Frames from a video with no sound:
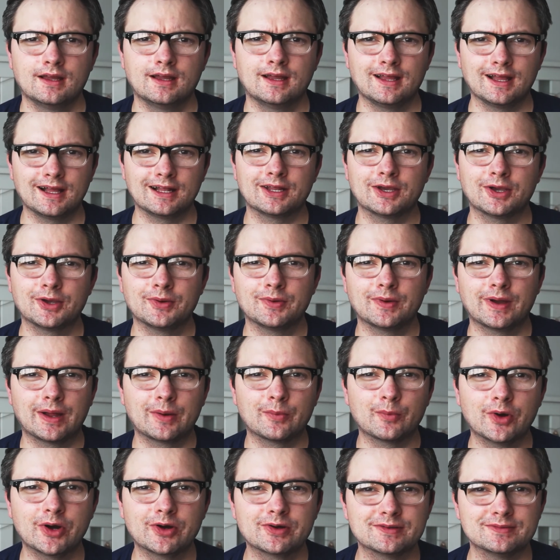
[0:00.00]
Hello
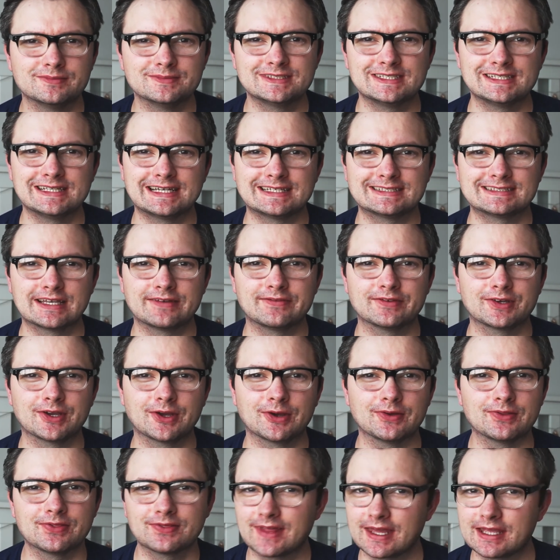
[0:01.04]
and welcome to Let's Have a
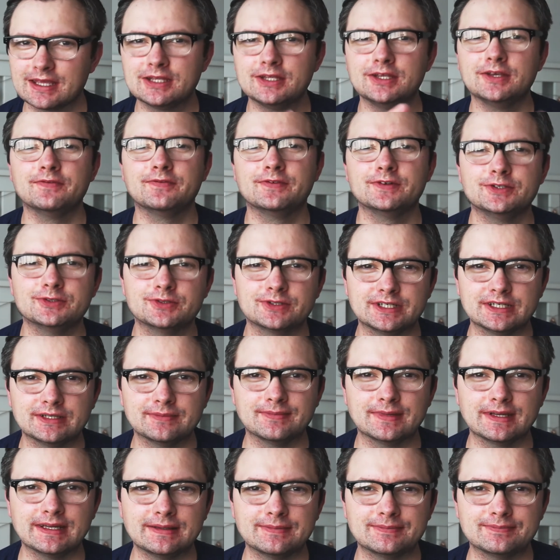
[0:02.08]
Go. Thank you for joining
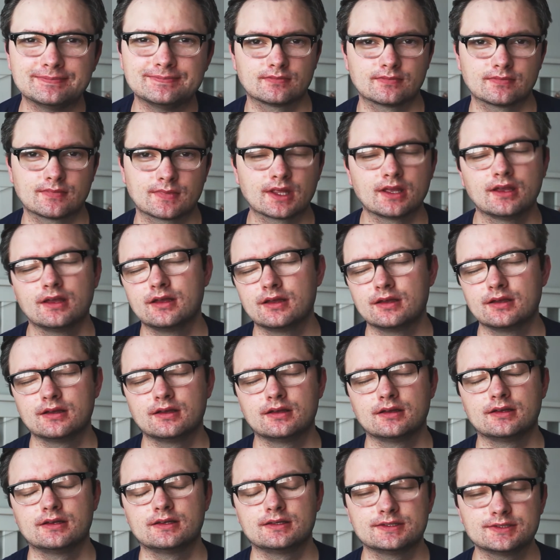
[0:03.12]
me.
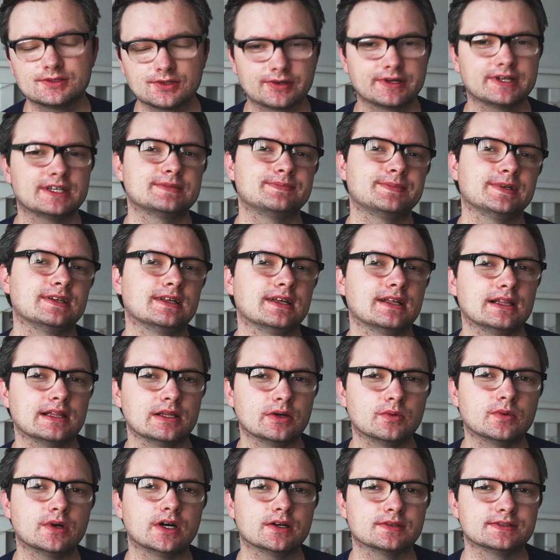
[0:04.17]
Sorry it's been a
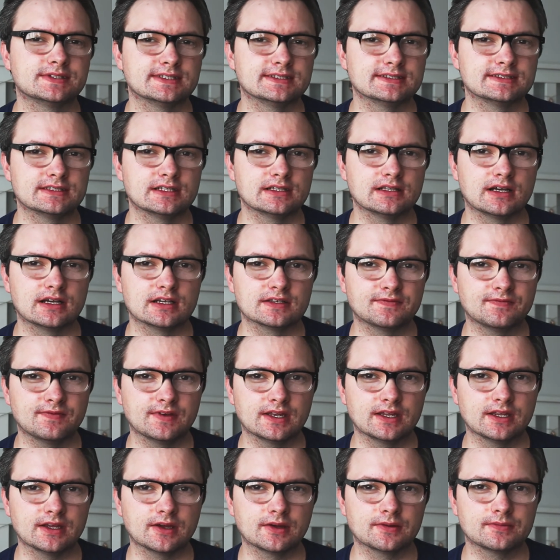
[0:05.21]
little while since the last
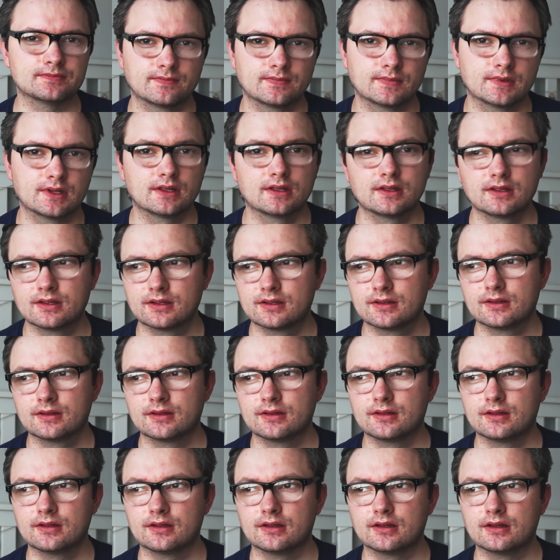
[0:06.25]
video.
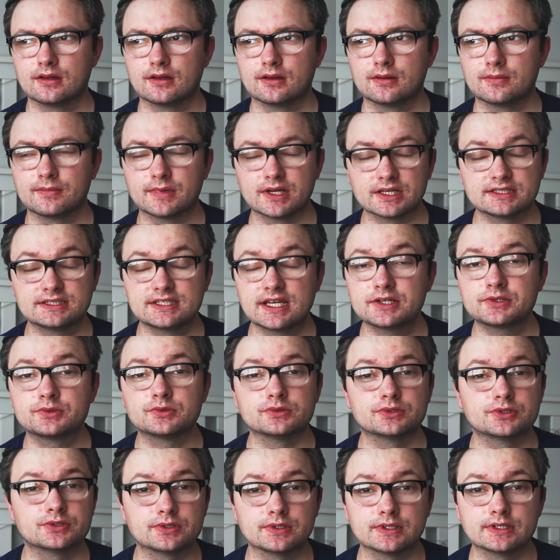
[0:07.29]
My schedule
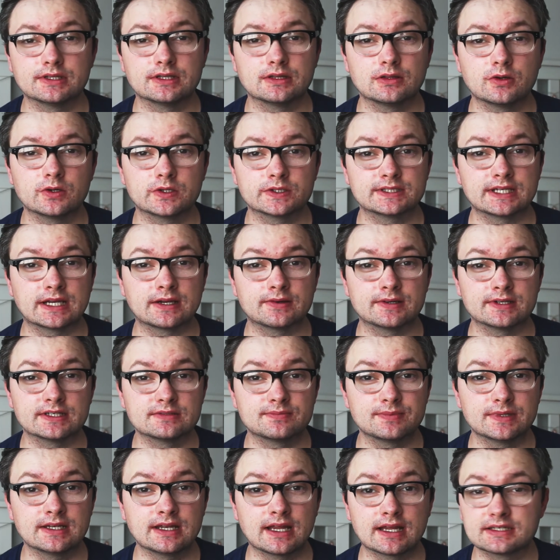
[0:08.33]
during lockdown has
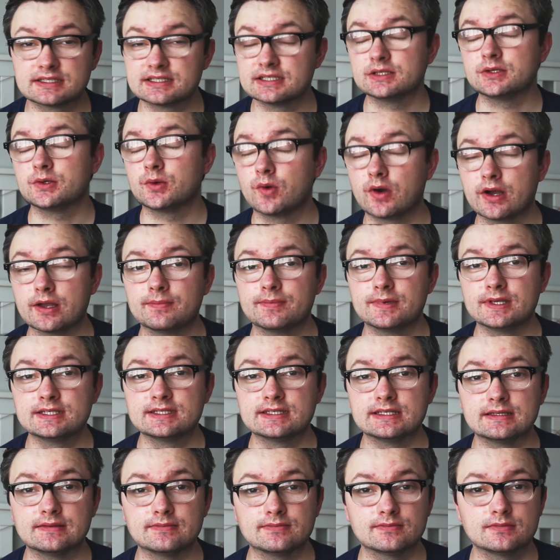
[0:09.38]
been actually quite
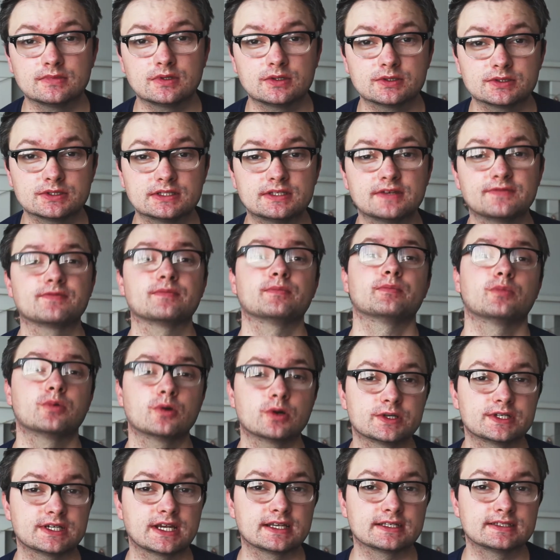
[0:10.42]
busy. Lots of different
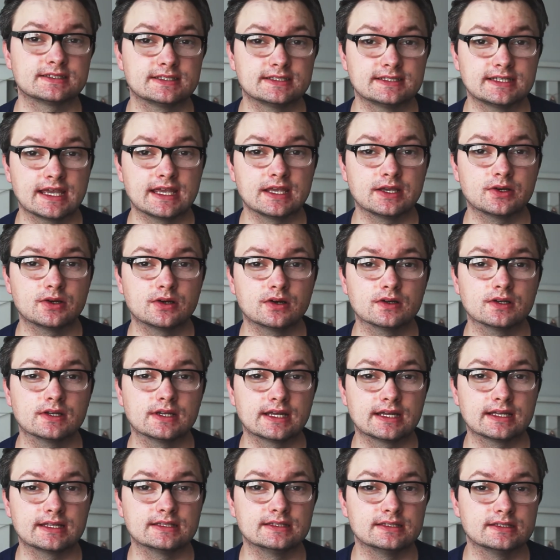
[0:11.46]
projects to take on
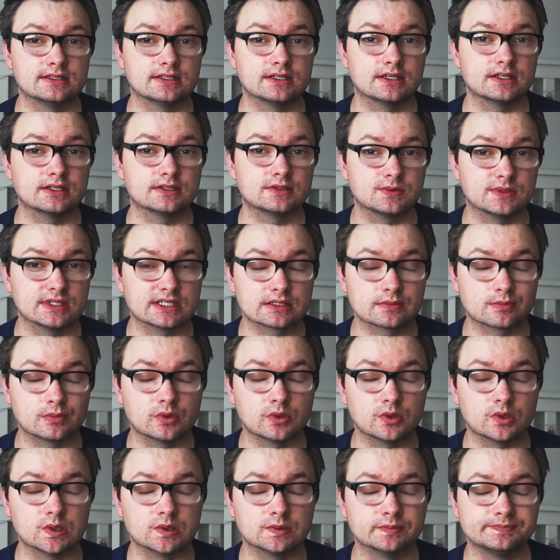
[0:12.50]
and to
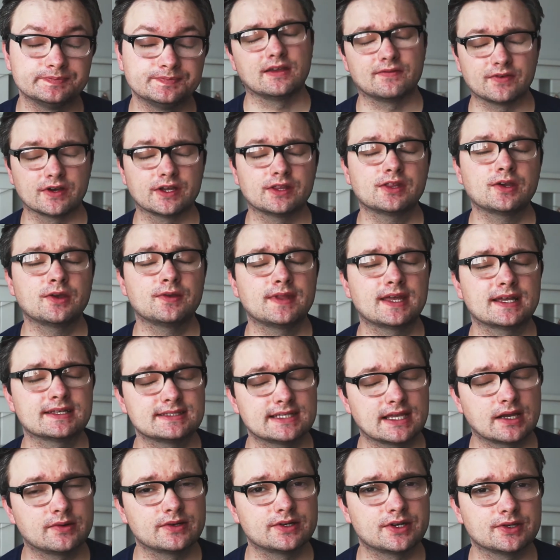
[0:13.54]
explore. If I'd known that
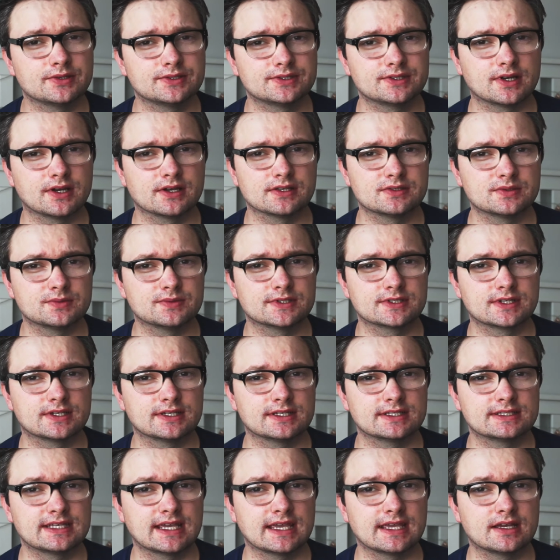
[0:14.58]
sourdough starter was going
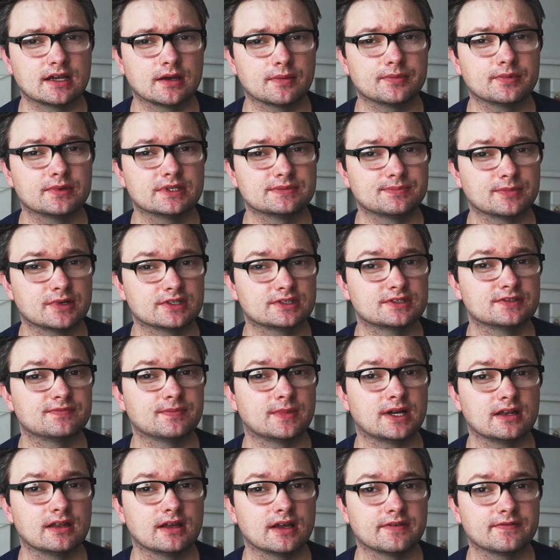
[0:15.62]
to take up as much of
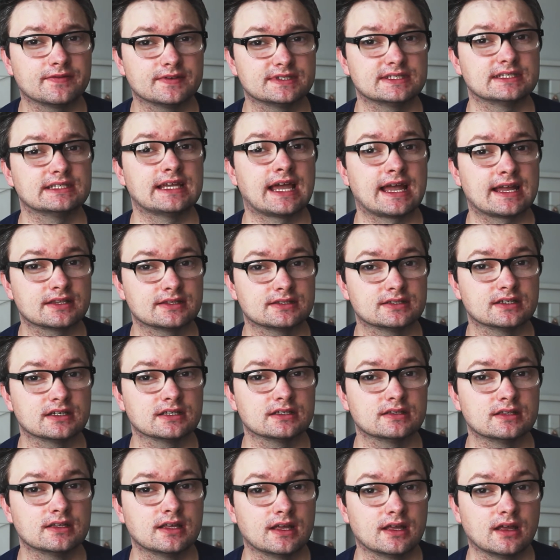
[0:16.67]
my life as it had done,
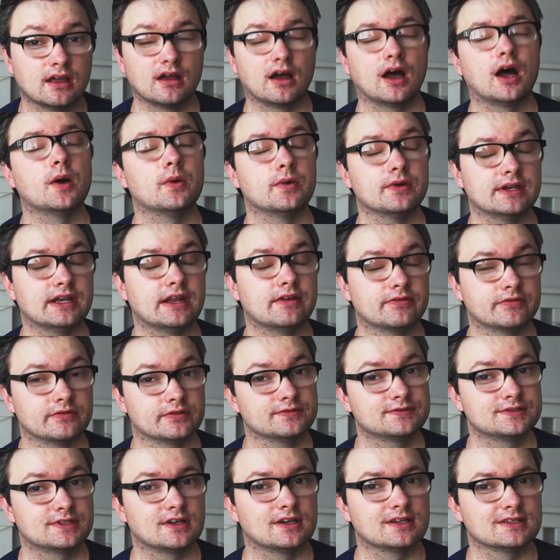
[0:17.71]
I would never
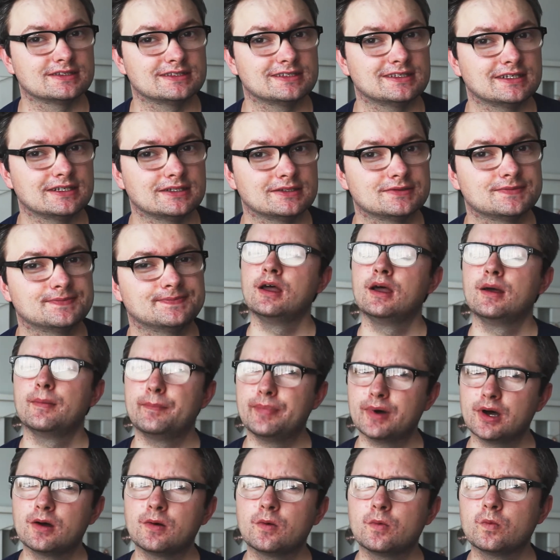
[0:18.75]
have started it.
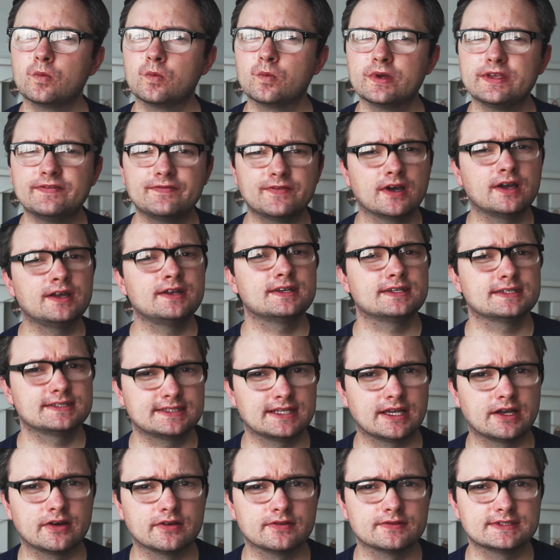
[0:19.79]
But we find
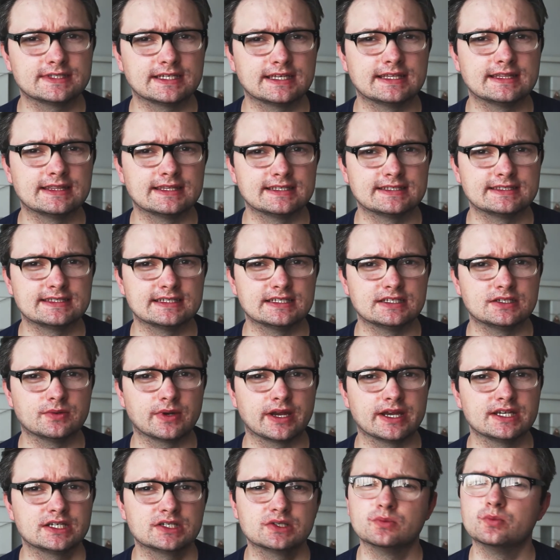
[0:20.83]
ourselves in this
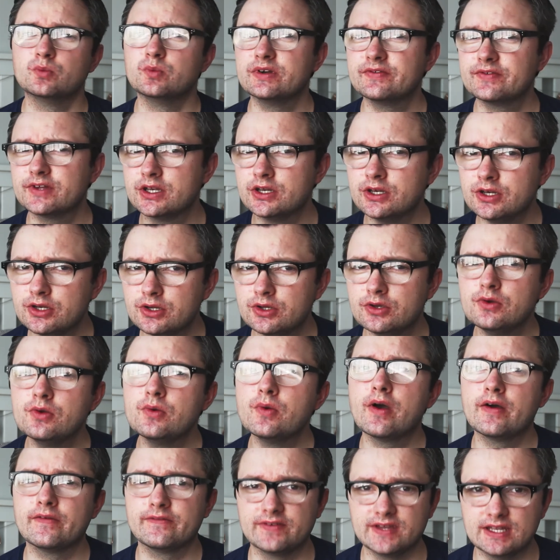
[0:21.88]
situation with a
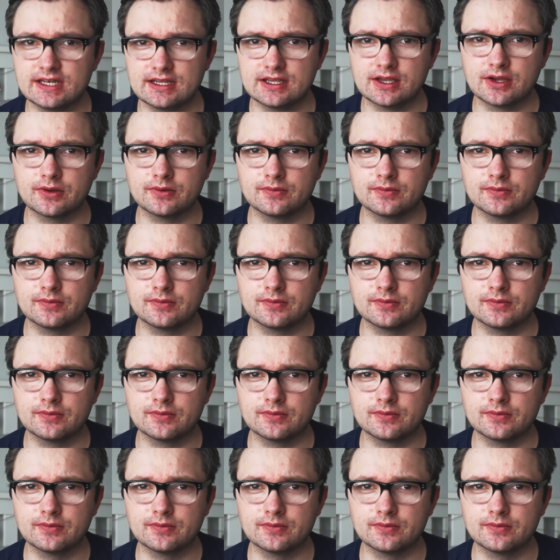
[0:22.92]
new video.